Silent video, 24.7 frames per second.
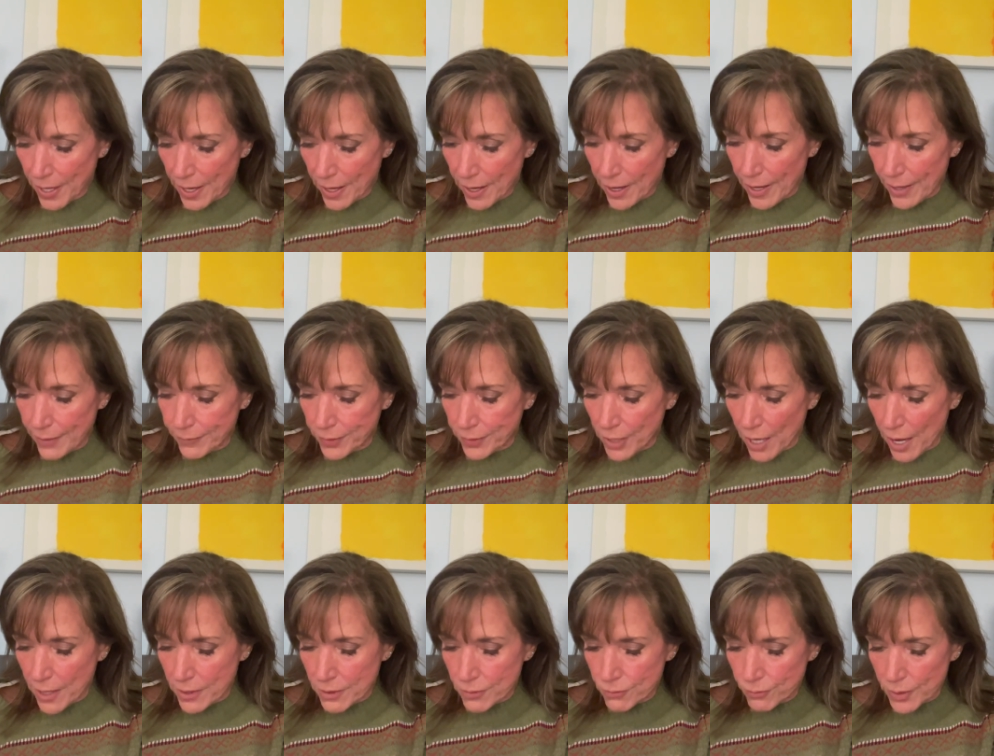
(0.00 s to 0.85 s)
I have
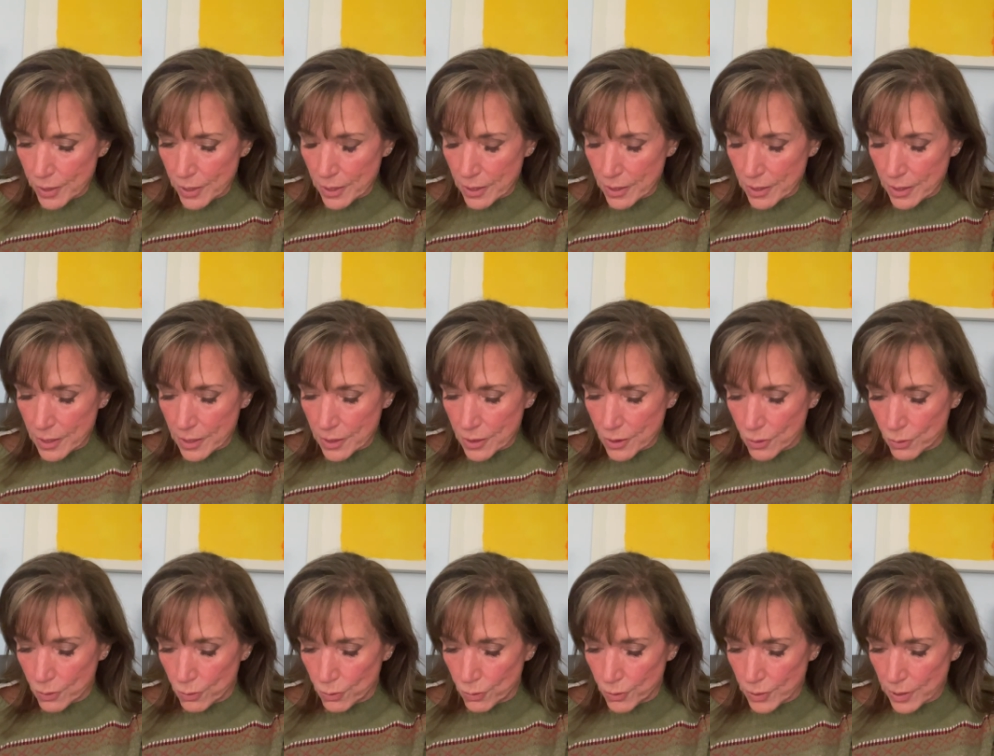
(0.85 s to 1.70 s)
gotten rid of these
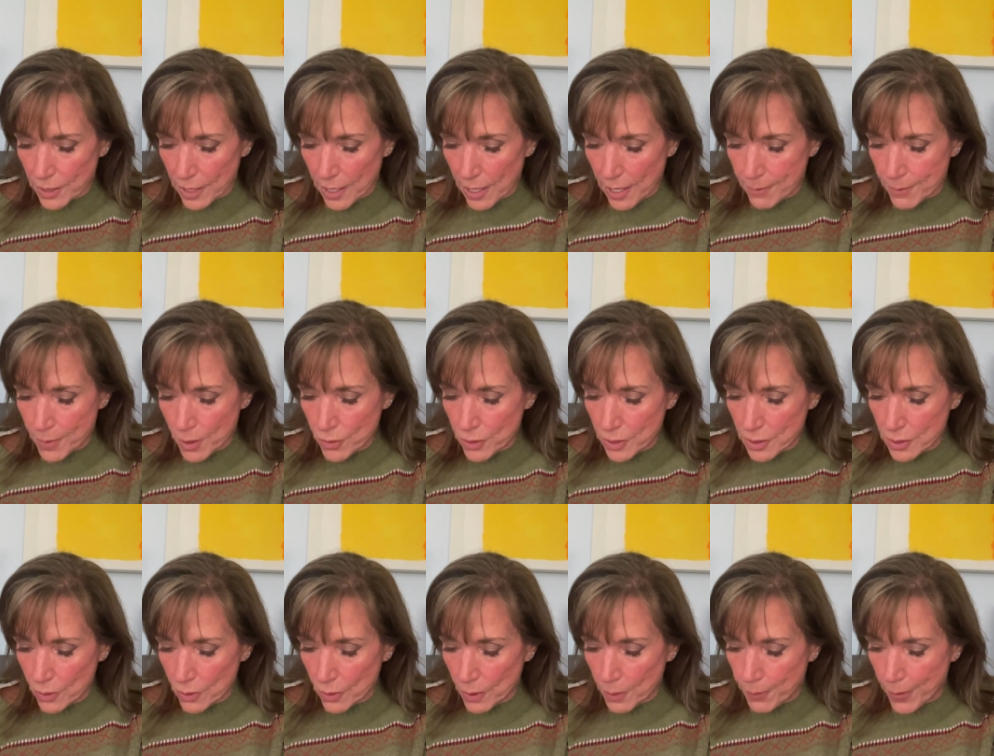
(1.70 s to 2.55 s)
tools and I'm only
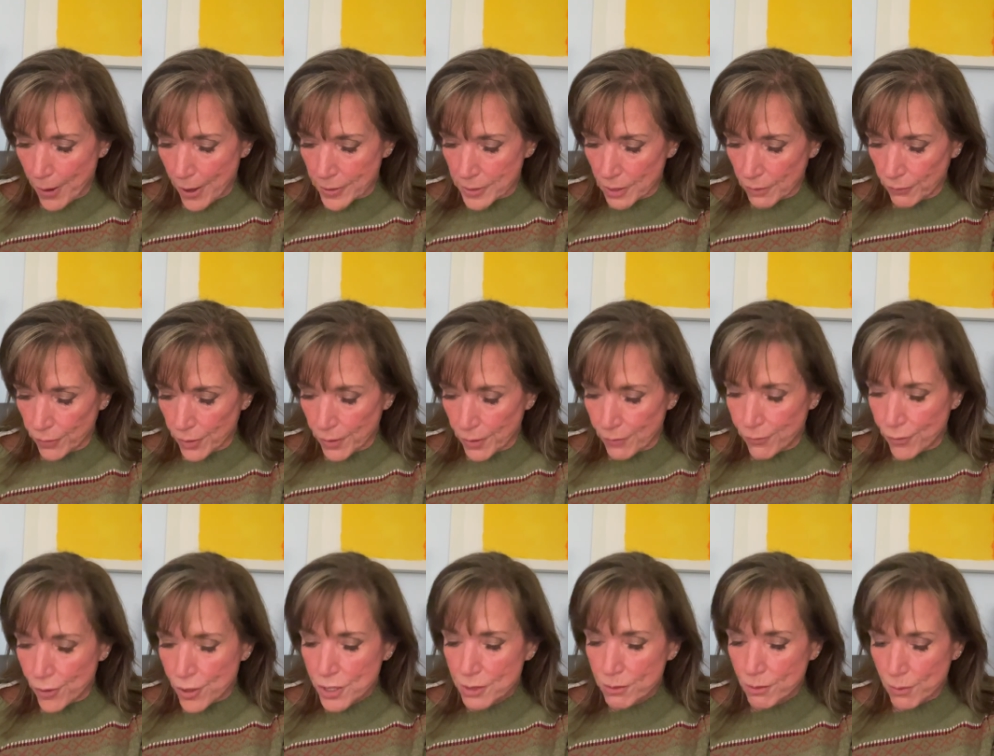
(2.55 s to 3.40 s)
doing positive
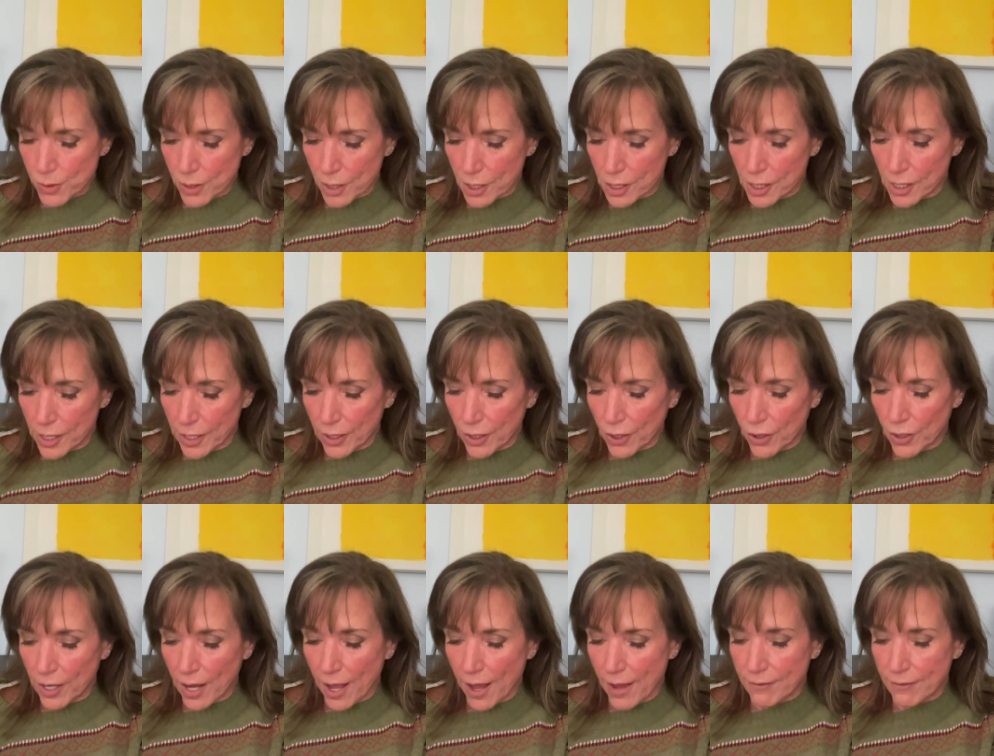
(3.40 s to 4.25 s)
reinforcement with a clicker
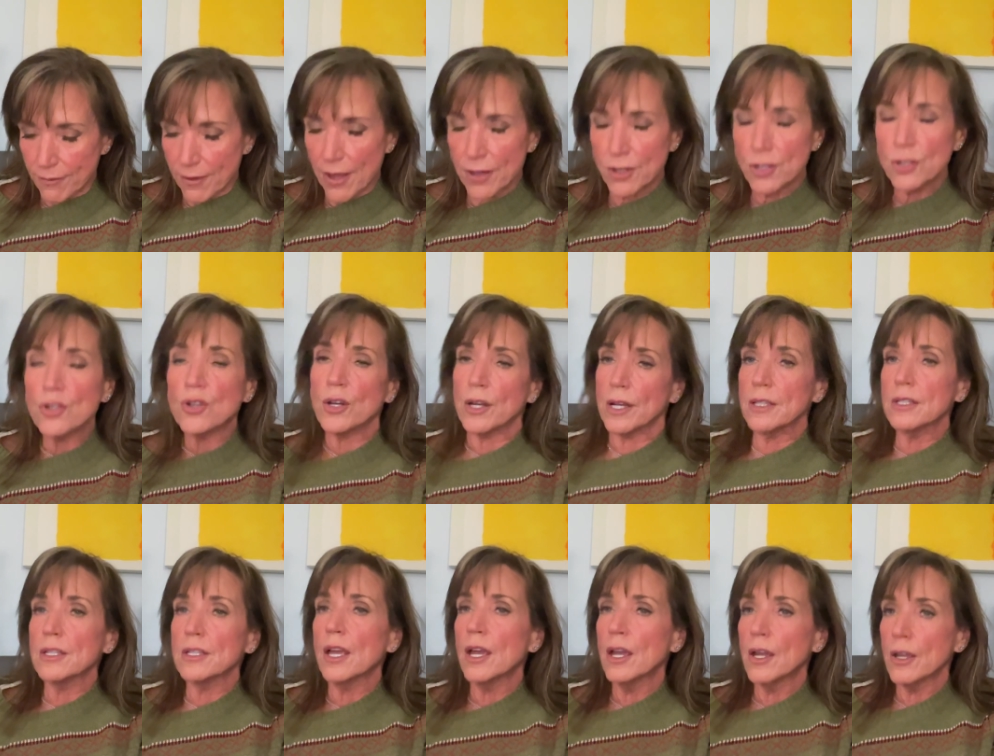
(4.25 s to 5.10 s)
and high value
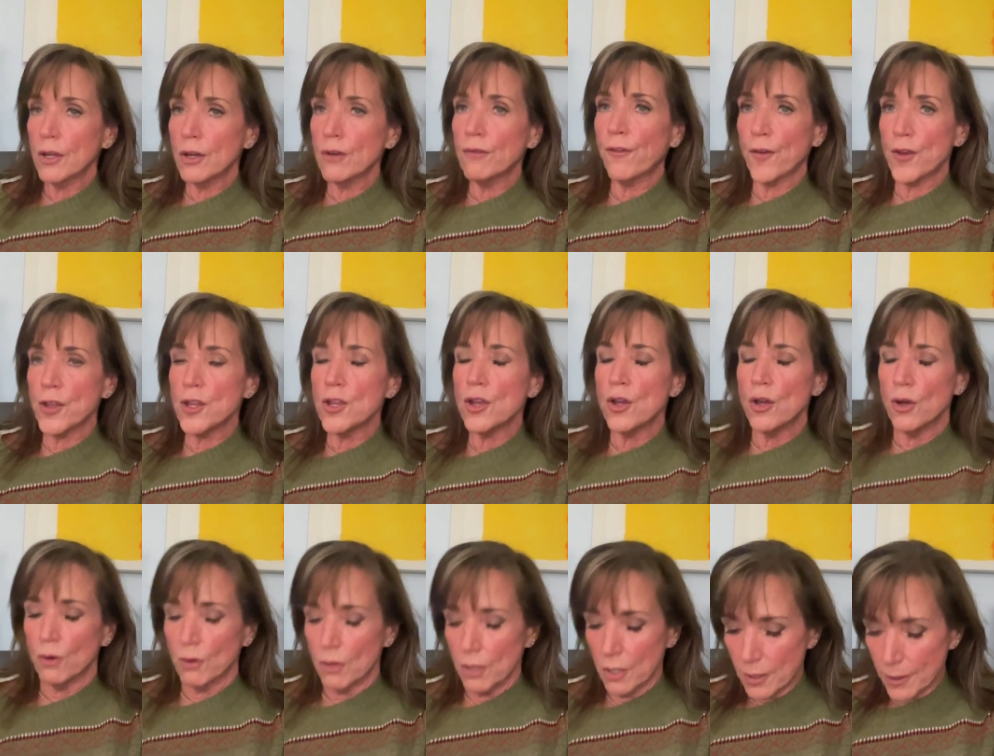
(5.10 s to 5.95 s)
treats. Good for
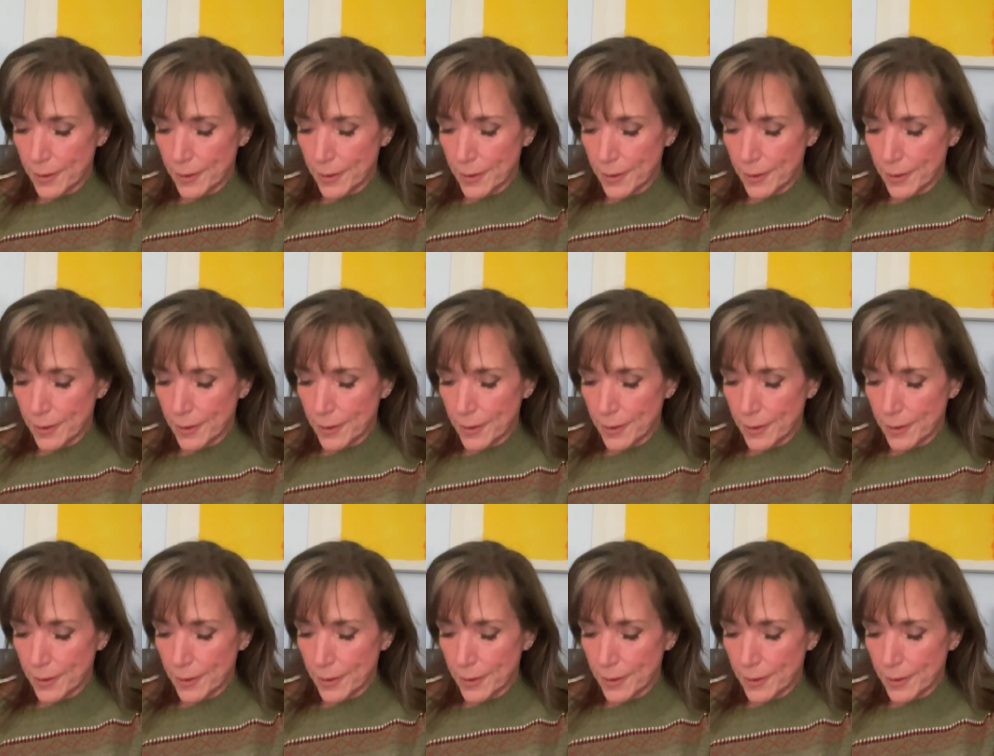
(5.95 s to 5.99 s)
you.